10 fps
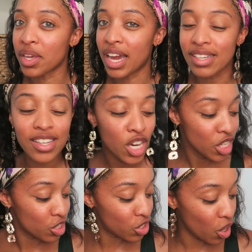with you guys.
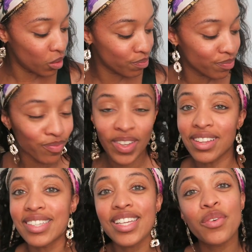So
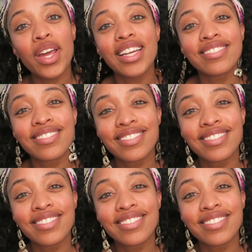let's get ready.